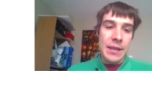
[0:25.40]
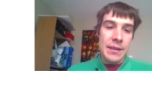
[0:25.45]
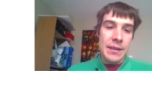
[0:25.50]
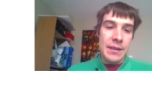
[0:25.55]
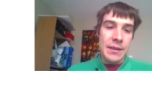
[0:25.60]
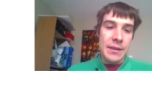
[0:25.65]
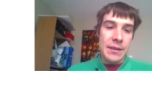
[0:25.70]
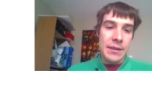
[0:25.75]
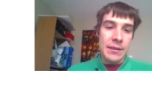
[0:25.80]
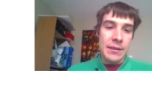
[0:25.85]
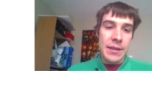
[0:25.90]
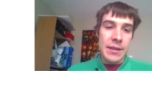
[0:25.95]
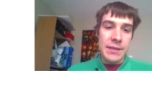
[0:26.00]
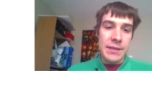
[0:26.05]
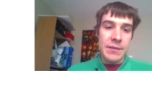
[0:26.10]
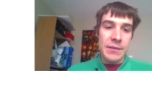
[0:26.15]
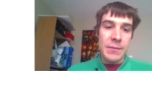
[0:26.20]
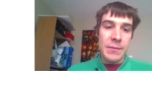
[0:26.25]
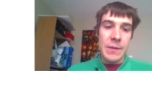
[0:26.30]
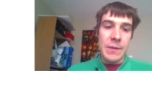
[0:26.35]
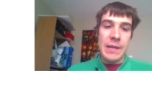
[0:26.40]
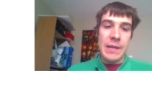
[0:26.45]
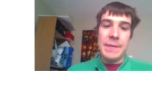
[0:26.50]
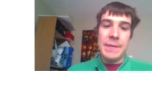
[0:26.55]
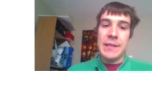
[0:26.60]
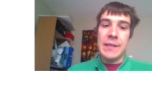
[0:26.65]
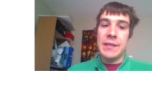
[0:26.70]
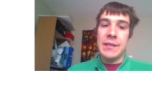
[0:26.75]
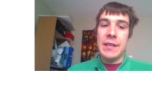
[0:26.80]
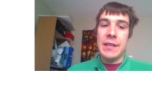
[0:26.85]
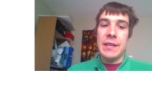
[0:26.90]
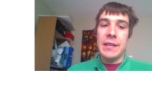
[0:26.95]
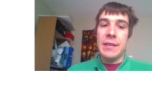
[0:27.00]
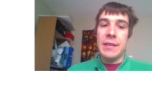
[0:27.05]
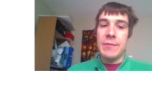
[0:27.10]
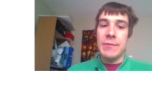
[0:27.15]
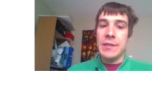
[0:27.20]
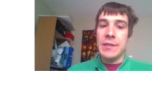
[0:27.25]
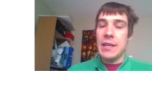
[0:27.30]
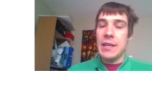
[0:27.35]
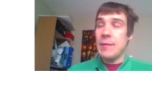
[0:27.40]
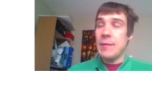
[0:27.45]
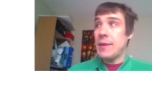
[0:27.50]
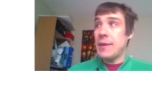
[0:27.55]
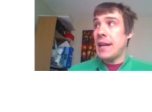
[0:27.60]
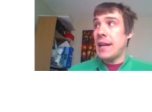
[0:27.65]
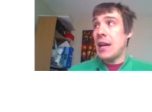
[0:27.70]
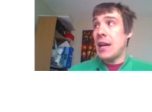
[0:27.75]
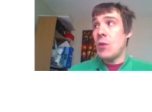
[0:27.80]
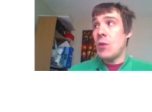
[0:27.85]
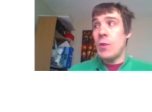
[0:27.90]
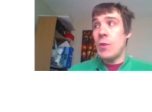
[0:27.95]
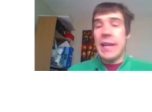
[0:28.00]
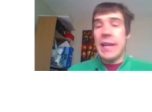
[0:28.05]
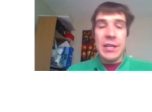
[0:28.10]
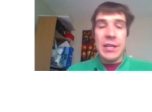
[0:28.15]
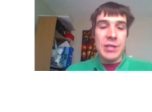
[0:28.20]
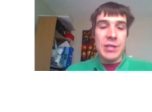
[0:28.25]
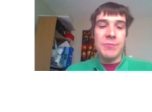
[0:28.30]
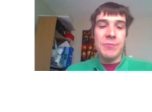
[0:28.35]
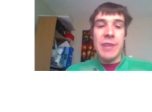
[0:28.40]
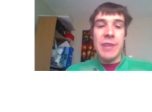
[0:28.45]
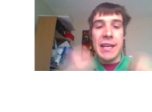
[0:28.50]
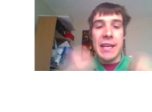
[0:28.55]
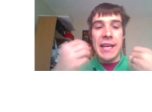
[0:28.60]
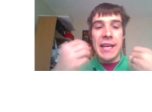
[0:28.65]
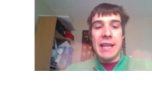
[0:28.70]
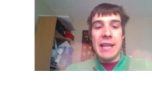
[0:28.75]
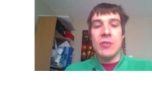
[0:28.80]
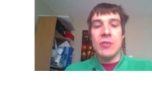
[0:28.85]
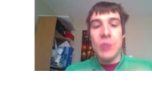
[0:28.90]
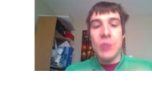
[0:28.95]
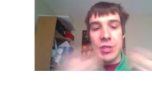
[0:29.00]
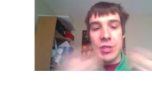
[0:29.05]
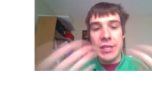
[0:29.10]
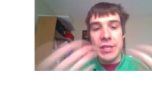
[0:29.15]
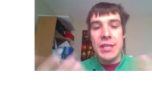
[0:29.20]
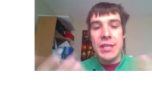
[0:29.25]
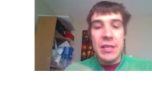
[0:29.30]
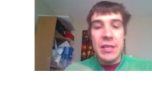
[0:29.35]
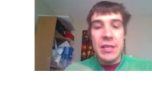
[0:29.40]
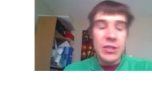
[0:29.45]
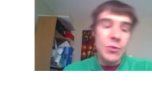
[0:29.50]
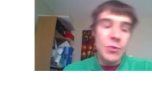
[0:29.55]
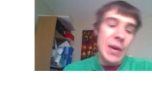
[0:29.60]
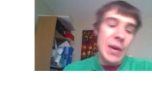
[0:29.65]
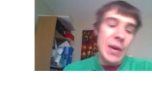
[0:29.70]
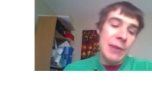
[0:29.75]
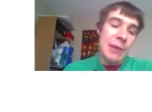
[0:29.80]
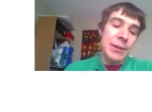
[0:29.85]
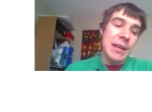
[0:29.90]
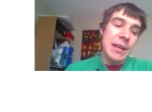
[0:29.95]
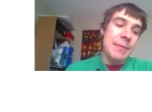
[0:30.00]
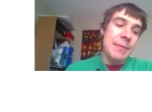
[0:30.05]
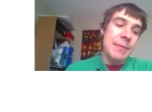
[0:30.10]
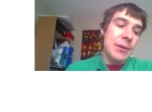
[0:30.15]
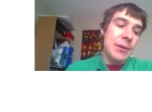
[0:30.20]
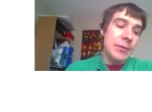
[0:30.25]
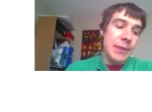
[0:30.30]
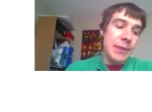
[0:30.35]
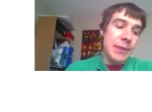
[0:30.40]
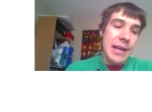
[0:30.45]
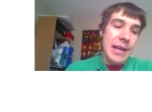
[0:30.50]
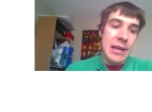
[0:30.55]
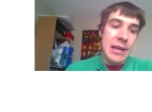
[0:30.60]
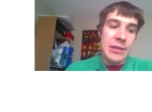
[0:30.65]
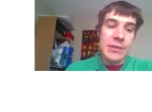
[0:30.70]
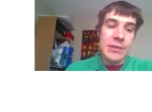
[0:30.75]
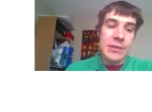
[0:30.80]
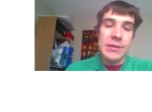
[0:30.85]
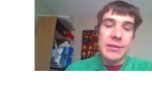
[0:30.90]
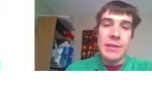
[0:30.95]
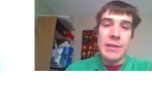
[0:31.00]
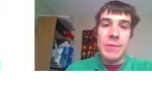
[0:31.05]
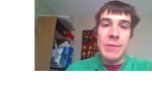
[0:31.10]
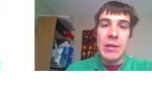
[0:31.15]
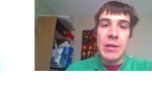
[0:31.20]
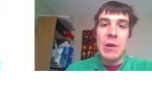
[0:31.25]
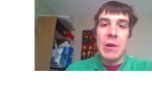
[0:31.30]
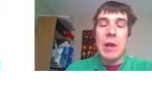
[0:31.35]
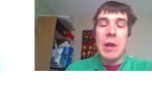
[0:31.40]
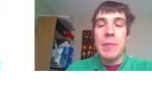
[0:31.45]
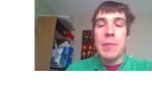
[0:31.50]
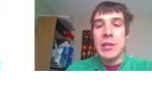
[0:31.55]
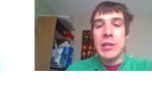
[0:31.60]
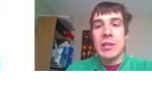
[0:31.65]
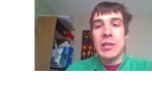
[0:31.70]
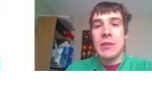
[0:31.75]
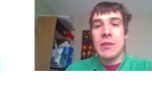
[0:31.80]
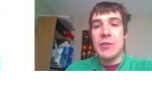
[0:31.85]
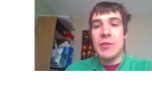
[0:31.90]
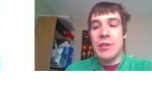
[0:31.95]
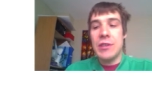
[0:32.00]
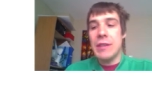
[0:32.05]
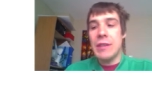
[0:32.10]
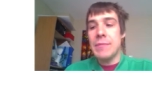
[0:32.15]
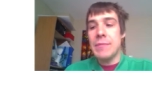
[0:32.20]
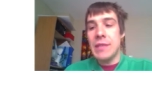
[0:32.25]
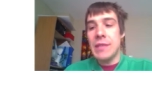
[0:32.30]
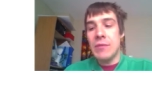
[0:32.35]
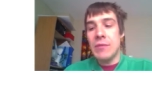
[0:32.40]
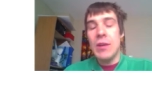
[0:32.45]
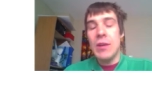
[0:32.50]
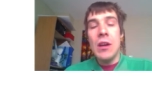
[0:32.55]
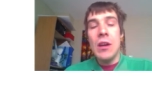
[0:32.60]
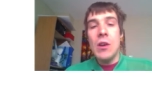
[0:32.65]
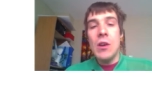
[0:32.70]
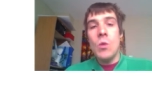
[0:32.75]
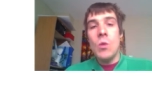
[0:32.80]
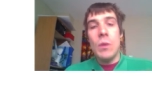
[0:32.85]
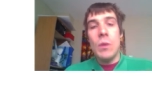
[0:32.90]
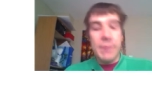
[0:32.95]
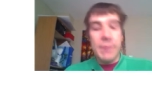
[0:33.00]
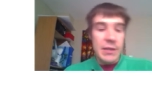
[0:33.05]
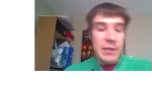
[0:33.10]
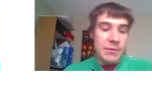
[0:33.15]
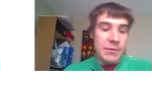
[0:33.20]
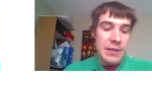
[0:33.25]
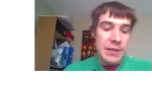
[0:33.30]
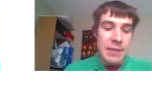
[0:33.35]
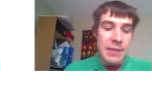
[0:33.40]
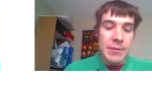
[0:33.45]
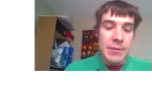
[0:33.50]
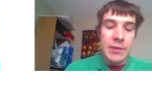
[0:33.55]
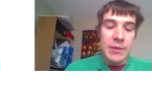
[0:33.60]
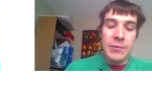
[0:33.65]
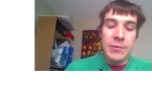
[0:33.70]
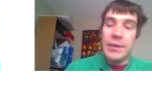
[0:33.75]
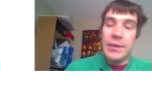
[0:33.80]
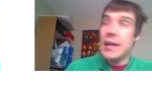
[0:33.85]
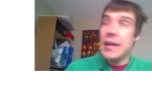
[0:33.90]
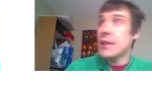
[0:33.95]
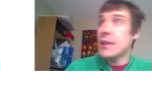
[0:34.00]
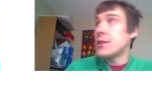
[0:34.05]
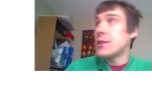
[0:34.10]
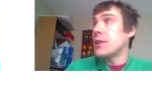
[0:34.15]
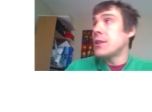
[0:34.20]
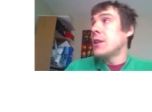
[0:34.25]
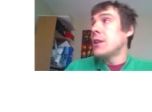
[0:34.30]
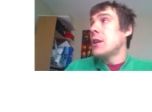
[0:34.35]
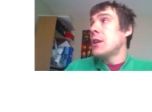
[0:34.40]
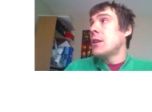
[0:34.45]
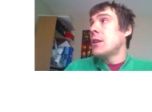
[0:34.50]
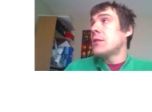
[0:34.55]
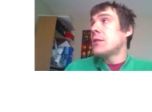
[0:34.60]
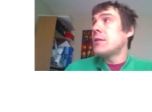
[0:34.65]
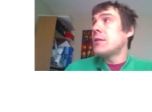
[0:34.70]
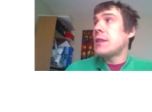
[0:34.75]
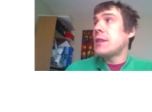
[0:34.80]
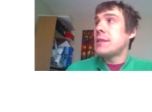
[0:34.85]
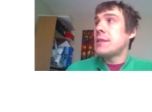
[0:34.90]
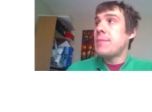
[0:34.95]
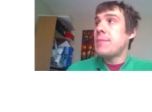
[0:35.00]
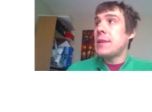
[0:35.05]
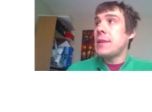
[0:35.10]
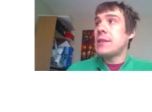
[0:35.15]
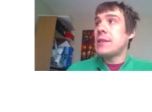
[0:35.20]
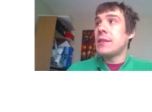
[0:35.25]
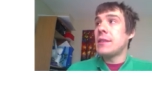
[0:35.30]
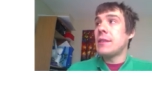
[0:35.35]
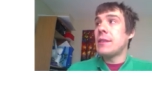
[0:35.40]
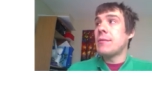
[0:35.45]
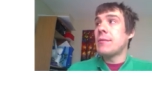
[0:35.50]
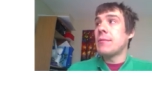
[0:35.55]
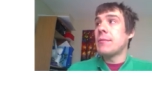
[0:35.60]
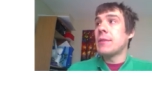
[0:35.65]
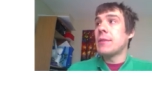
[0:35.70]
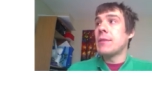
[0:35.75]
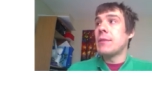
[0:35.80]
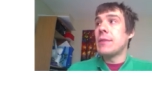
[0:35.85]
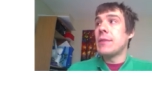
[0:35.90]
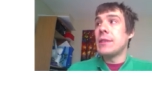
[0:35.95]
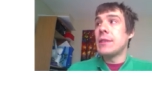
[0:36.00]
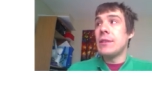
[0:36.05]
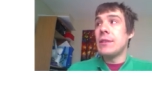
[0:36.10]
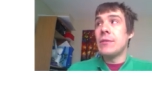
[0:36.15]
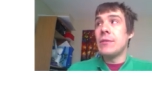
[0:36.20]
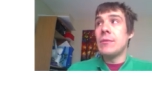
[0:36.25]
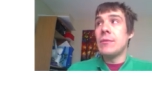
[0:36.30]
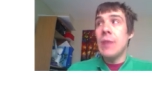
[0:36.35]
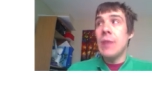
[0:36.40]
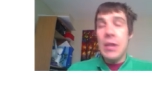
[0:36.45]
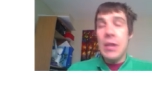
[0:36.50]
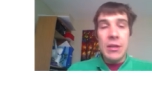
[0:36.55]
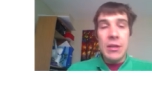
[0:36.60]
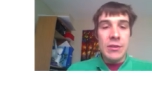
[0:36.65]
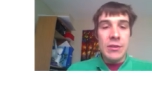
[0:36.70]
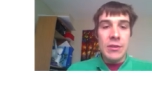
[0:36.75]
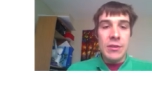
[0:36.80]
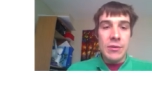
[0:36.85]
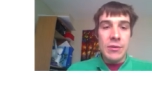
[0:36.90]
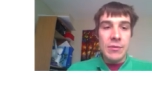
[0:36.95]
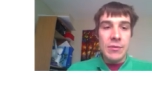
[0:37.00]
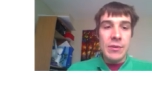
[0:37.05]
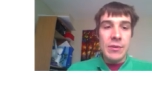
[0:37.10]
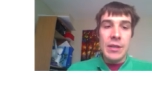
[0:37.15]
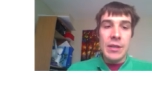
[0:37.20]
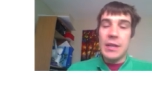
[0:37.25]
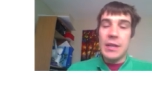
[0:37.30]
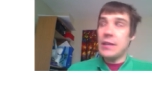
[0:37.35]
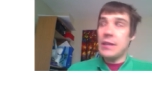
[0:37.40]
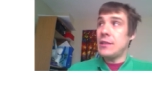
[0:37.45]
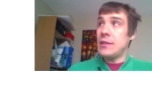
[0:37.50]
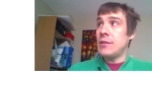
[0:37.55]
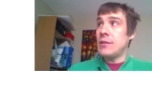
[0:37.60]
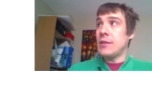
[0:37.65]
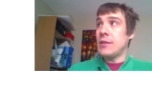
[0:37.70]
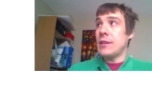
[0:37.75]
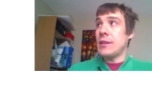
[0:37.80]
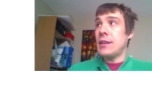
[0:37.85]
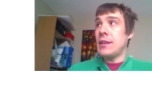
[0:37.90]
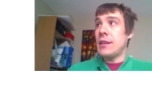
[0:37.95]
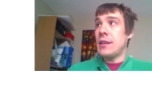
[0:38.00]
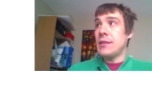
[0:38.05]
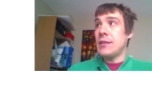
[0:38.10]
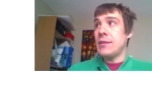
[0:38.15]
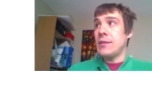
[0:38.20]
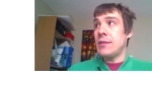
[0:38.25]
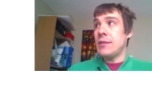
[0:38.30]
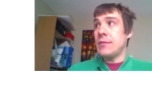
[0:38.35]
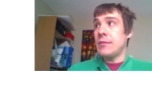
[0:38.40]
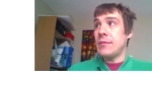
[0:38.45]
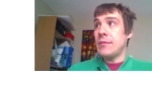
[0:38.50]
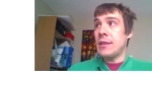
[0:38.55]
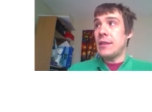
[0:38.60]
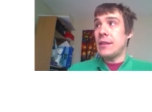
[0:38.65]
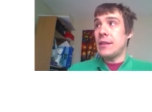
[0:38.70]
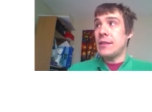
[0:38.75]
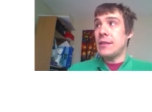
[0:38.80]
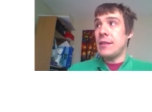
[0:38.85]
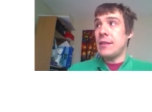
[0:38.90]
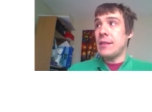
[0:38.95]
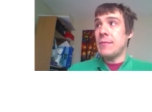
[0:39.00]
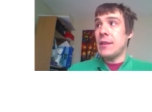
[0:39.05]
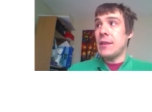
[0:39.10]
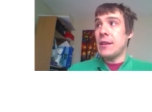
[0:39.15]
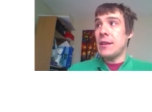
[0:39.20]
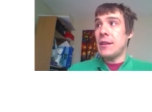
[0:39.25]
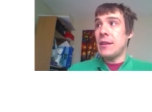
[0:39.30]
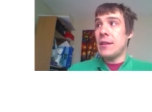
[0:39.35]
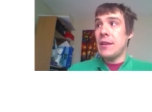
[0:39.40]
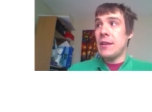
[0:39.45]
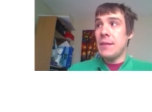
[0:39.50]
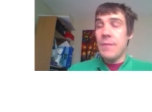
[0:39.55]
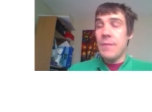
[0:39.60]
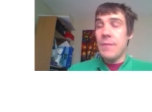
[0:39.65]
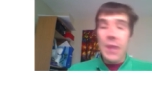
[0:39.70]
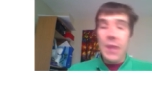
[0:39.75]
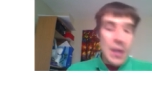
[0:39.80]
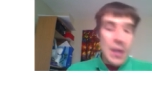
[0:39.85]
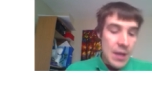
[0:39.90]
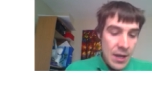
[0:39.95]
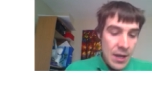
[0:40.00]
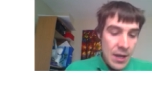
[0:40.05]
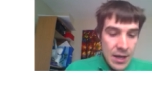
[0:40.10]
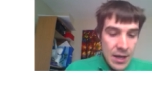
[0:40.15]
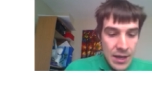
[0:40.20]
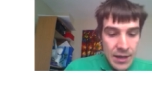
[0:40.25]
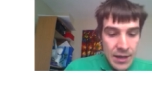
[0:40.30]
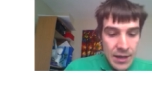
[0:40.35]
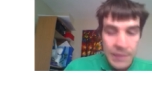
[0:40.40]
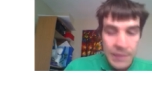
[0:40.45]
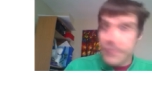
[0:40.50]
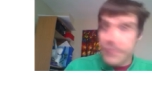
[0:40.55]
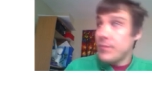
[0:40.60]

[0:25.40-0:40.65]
the laws of thermodynamics, and then we'll talk about how we actually write energy into our chemical reactions, so that we know how much energy comes out when we do a chemical reaction. So that's basically what we're going to do during the day, so same kind of thing. Yeah,